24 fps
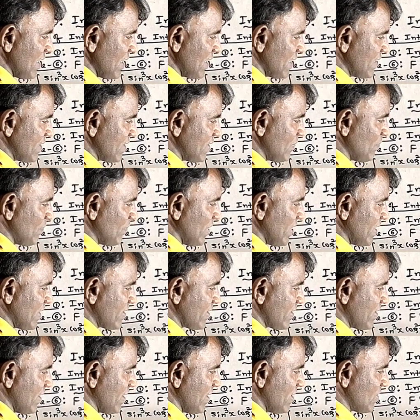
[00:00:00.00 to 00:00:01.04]
x
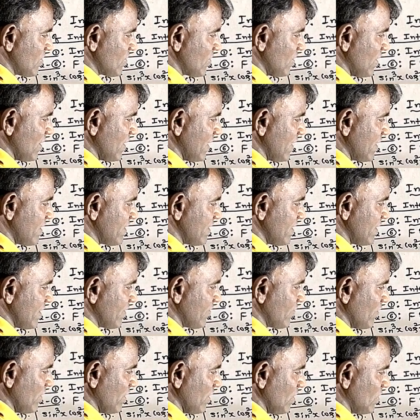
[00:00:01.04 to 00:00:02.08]
plus cos square x
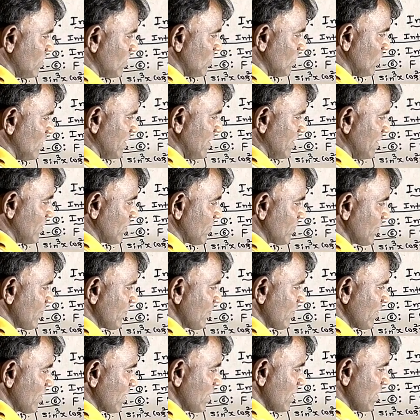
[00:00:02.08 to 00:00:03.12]
equal to 1.
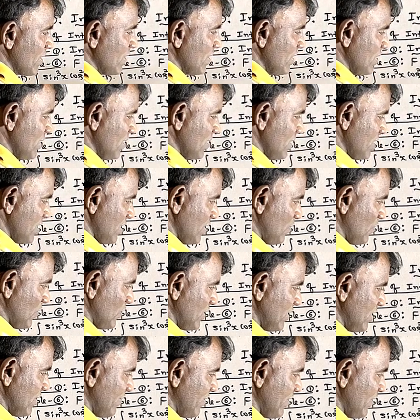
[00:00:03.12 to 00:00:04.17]

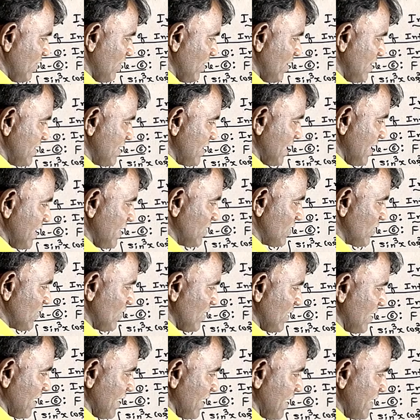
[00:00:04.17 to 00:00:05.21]
Suppose if you want sin
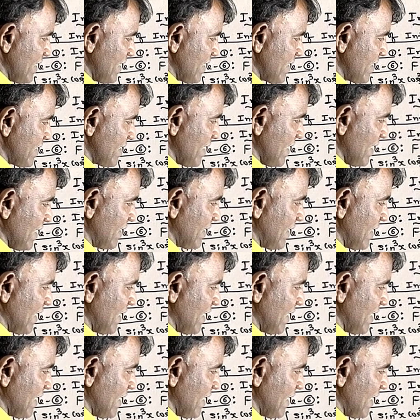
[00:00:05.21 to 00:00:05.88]
square x, that